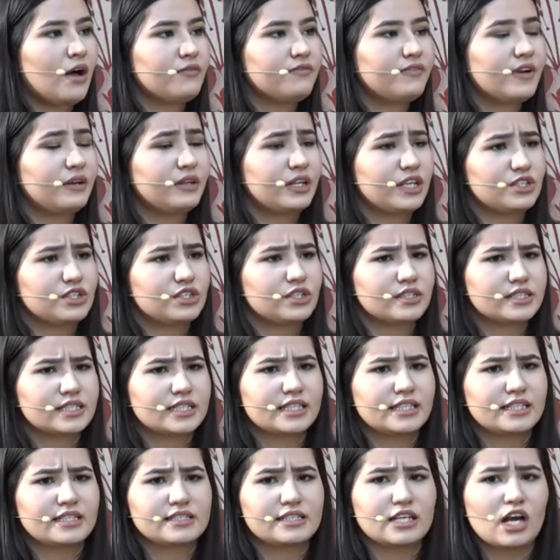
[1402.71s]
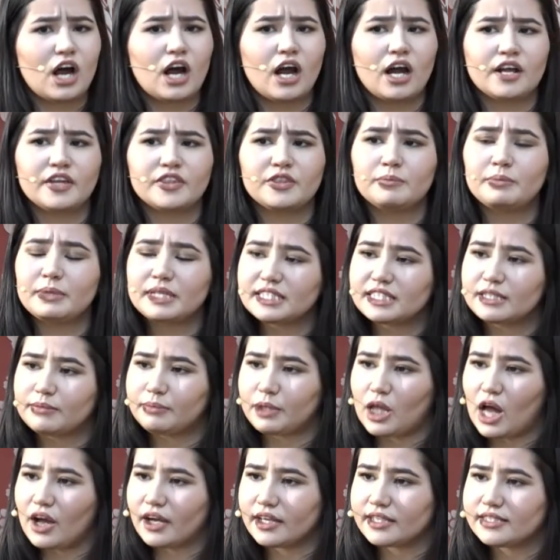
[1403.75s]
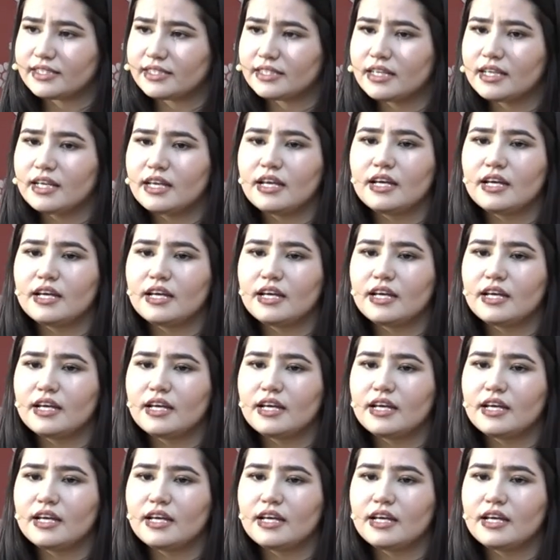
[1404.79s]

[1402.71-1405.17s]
foundational skills are the building blocks.